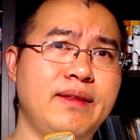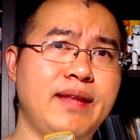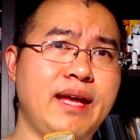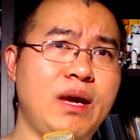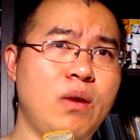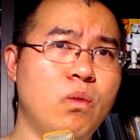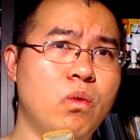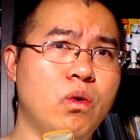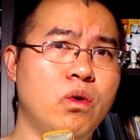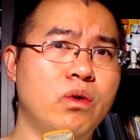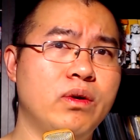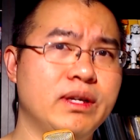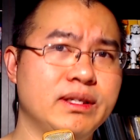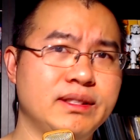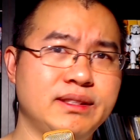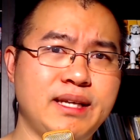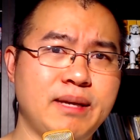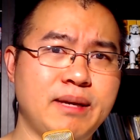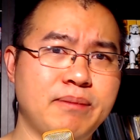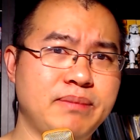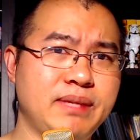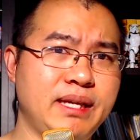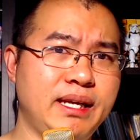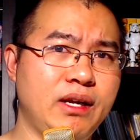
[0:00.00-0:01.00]
they won't
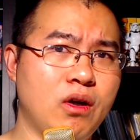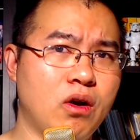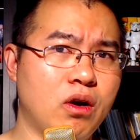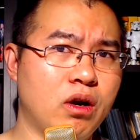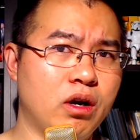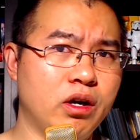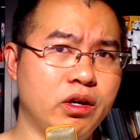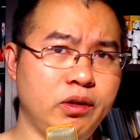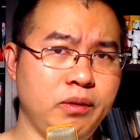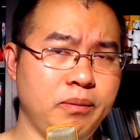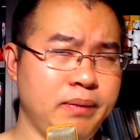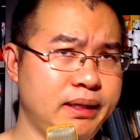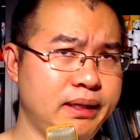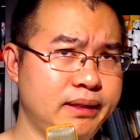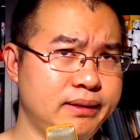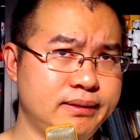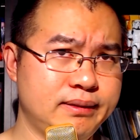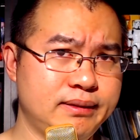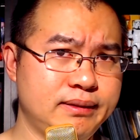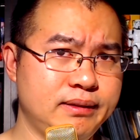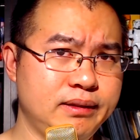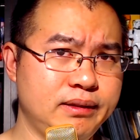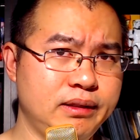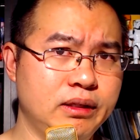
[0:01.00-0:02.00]
accept any
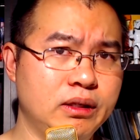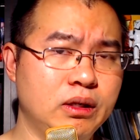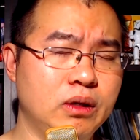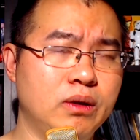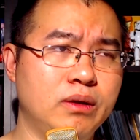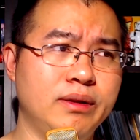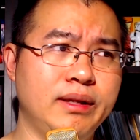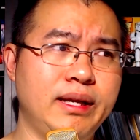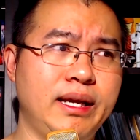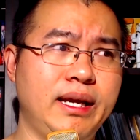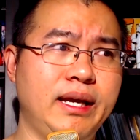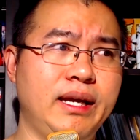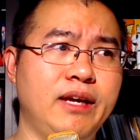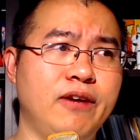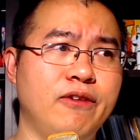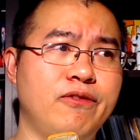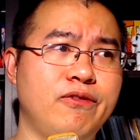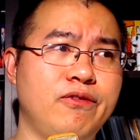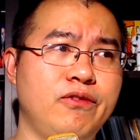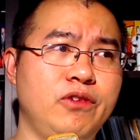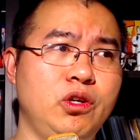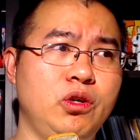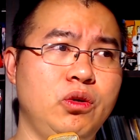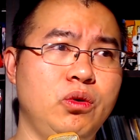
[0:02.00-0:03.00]
arguments. You know, like
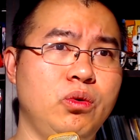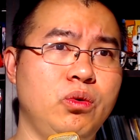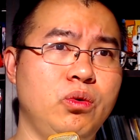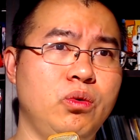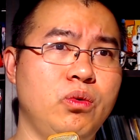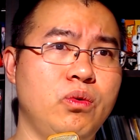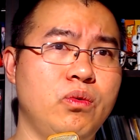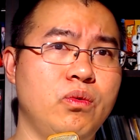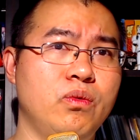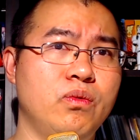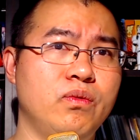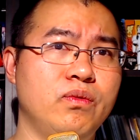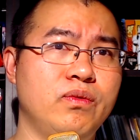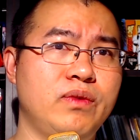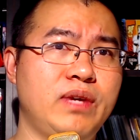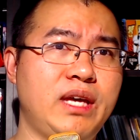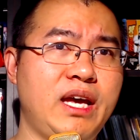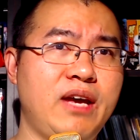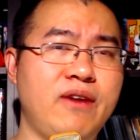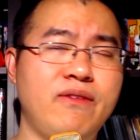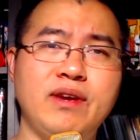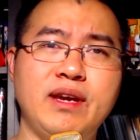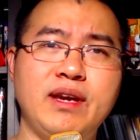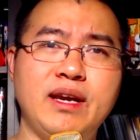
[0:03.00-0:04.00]
if you
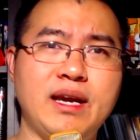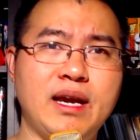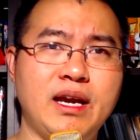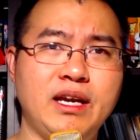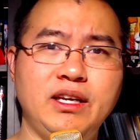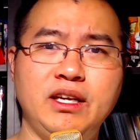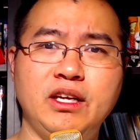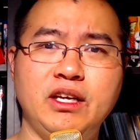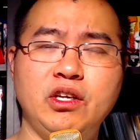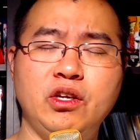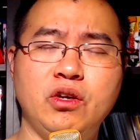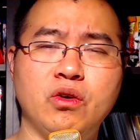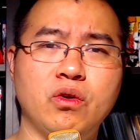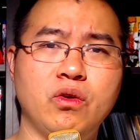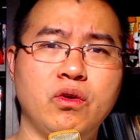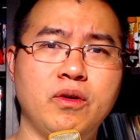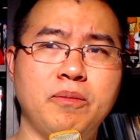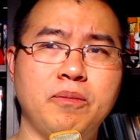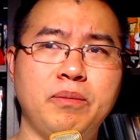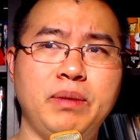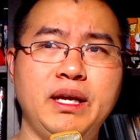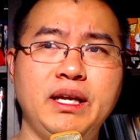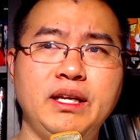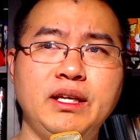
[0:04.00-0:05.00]
gave it an idea,
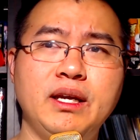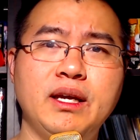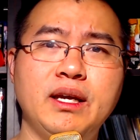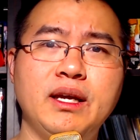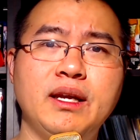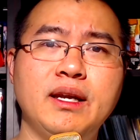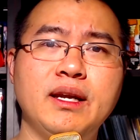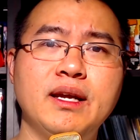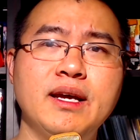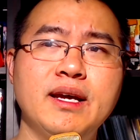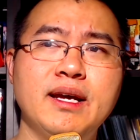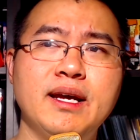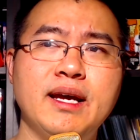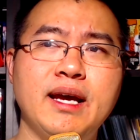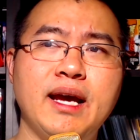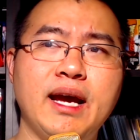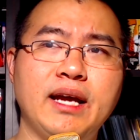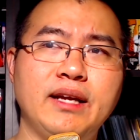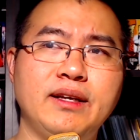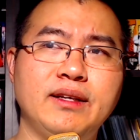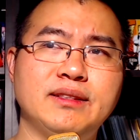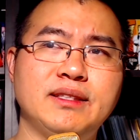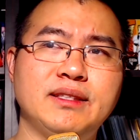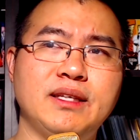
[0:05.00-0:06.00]
your own opinion,
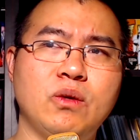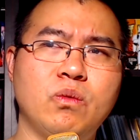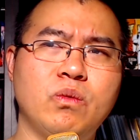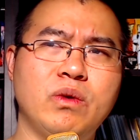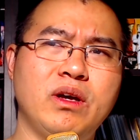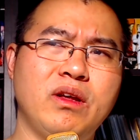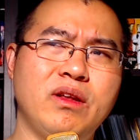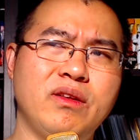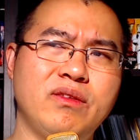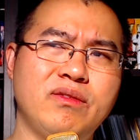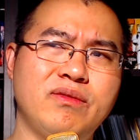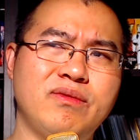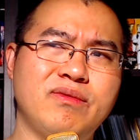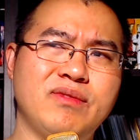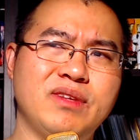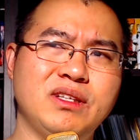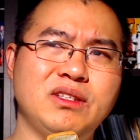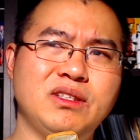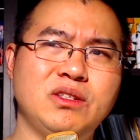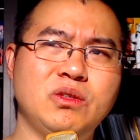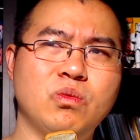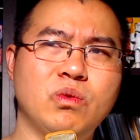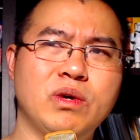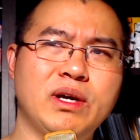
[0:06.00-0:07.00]
and you say, well,
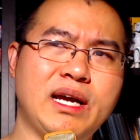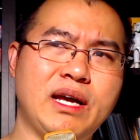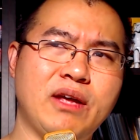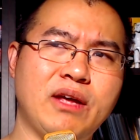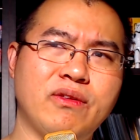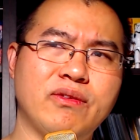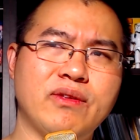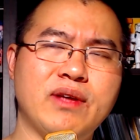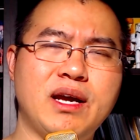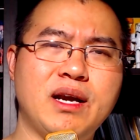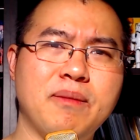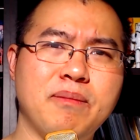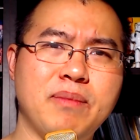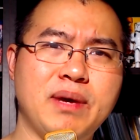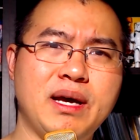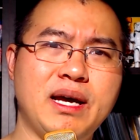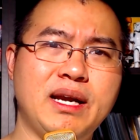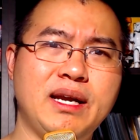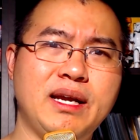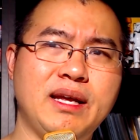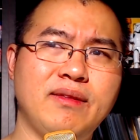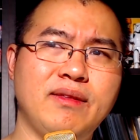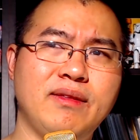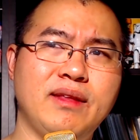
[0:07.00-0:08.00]
this is what I thought
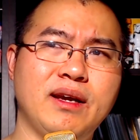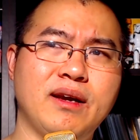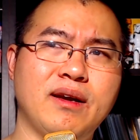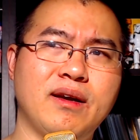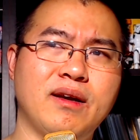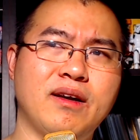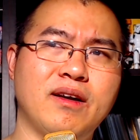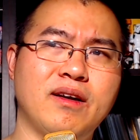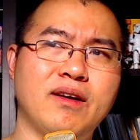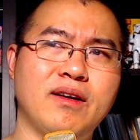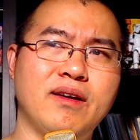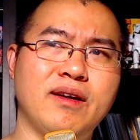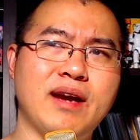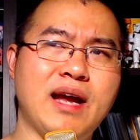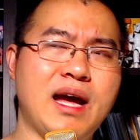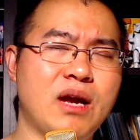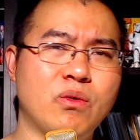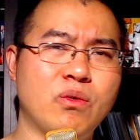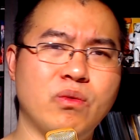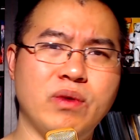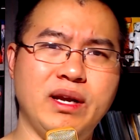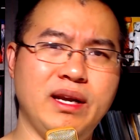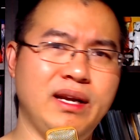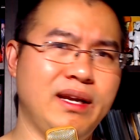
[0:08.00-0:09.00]
about it, they're
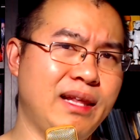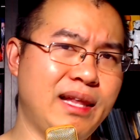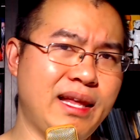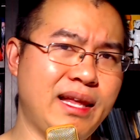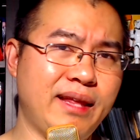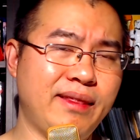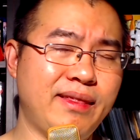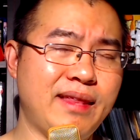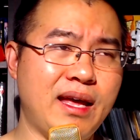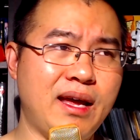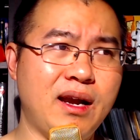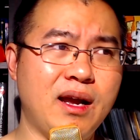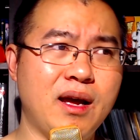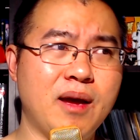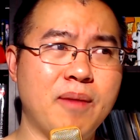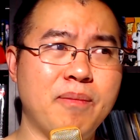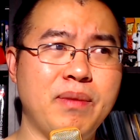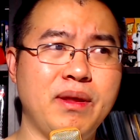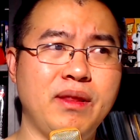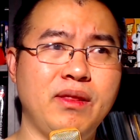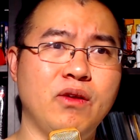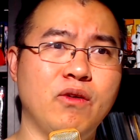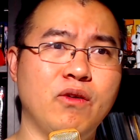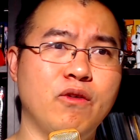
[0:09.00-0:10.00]
not ready to let that
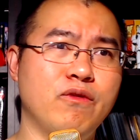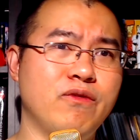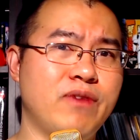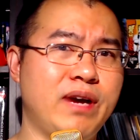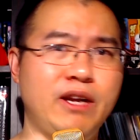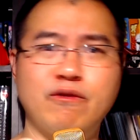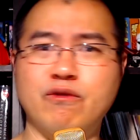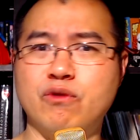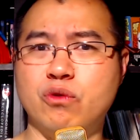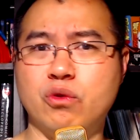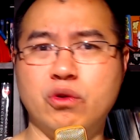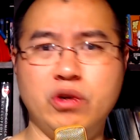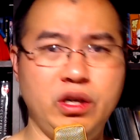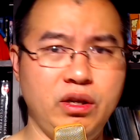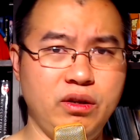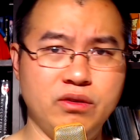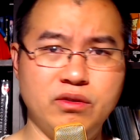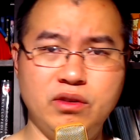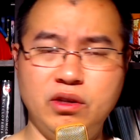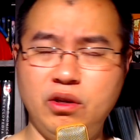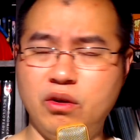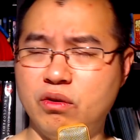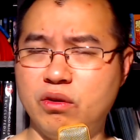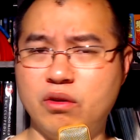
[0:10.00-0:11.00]
up and they'll fight for
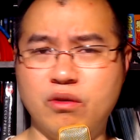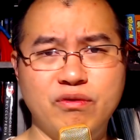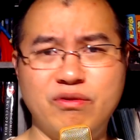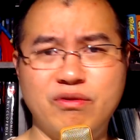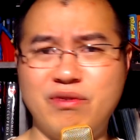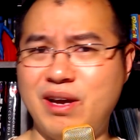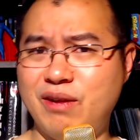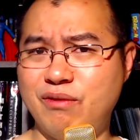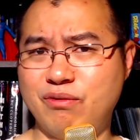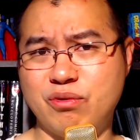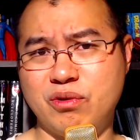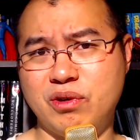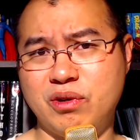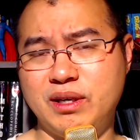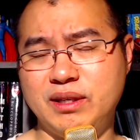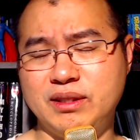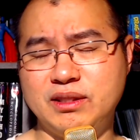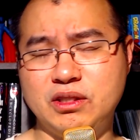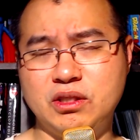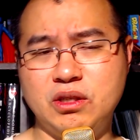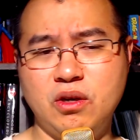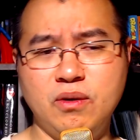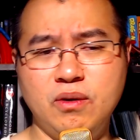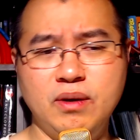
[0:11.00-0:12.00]
it. You know, they'll fight for
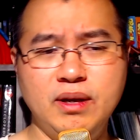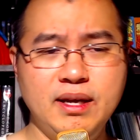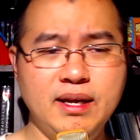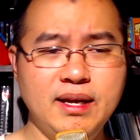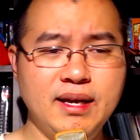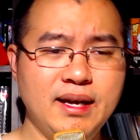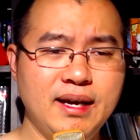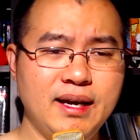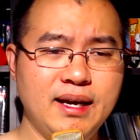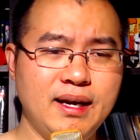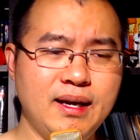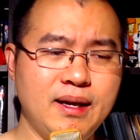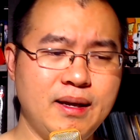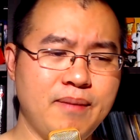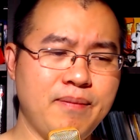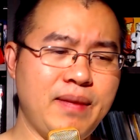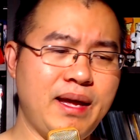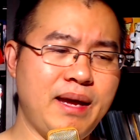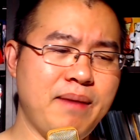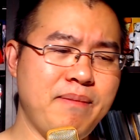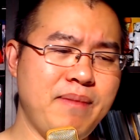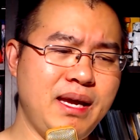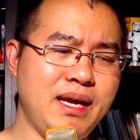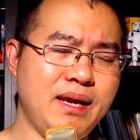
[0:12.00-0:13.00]
it. So
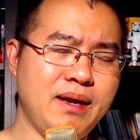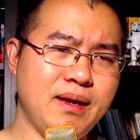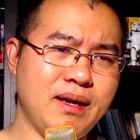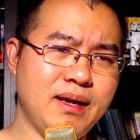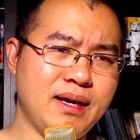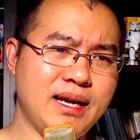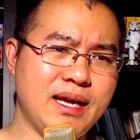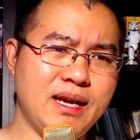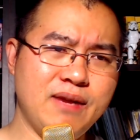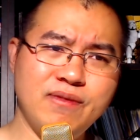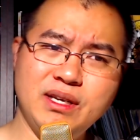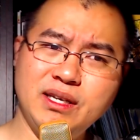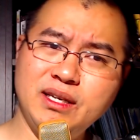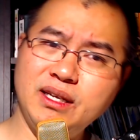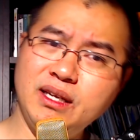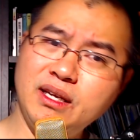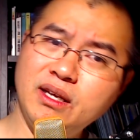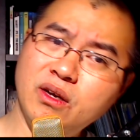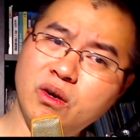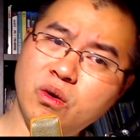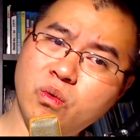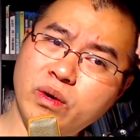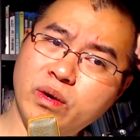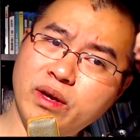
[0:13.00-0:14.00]
um, I made a kind of a
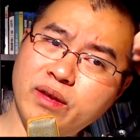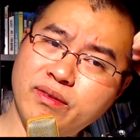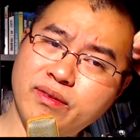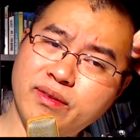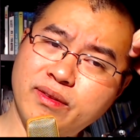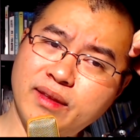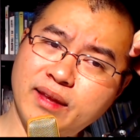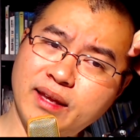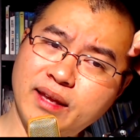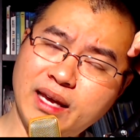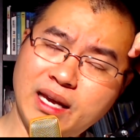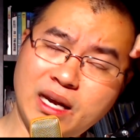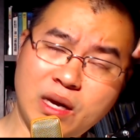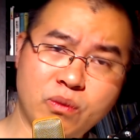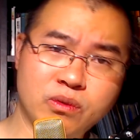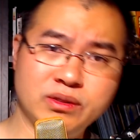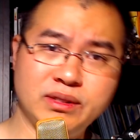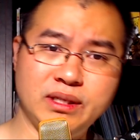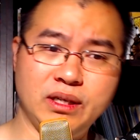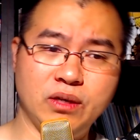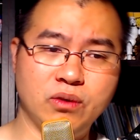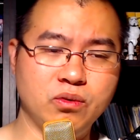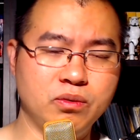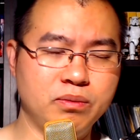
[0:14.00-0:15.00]
deal with, and I
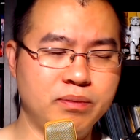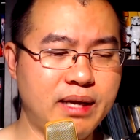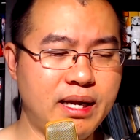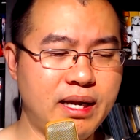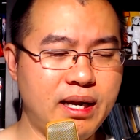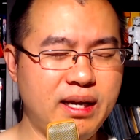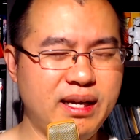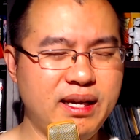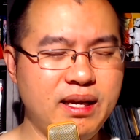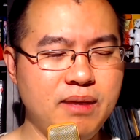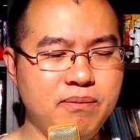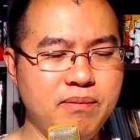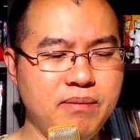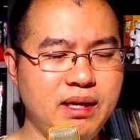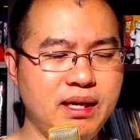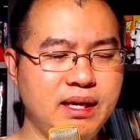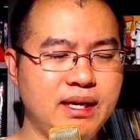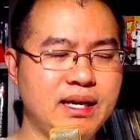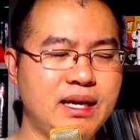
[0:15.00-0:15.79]
won't say who, but I can